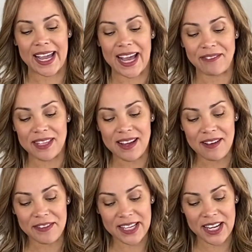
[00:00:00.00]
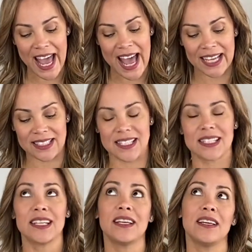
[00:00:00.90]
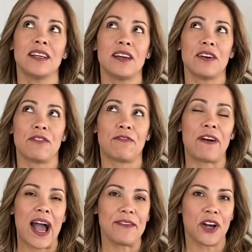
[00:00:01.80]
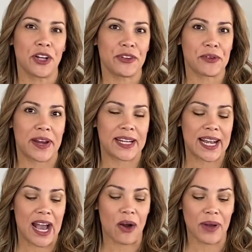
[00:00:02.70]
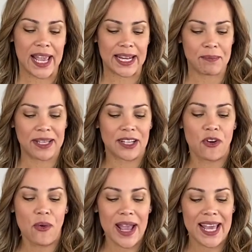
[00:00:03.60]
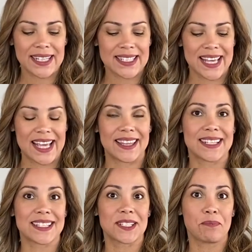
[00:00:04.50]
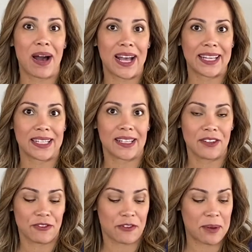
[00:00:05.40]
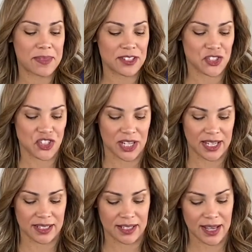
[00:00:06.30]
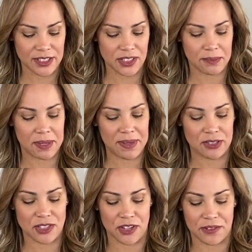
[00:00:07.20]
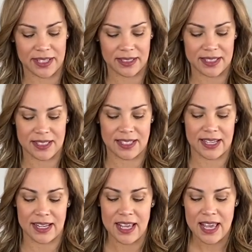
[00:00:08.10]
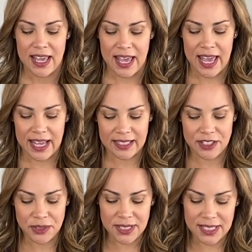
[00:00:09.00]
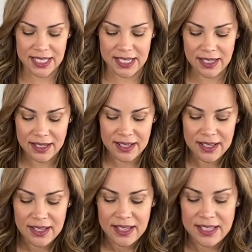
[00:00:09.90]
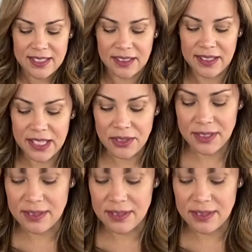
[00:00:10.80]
have the oven at 500 right now, and I'm gonna go ahead and take the spine from this chicken. Actually, maybe I'll start right on this side. And you'll see, it's a little,